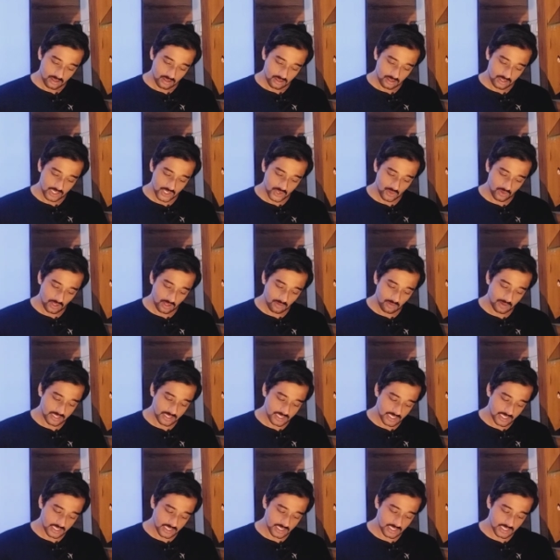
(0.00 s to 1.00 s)
This will be
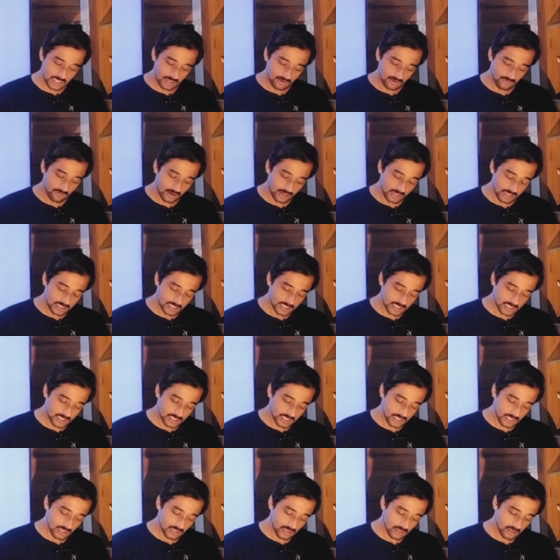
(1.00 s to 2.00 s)
60 west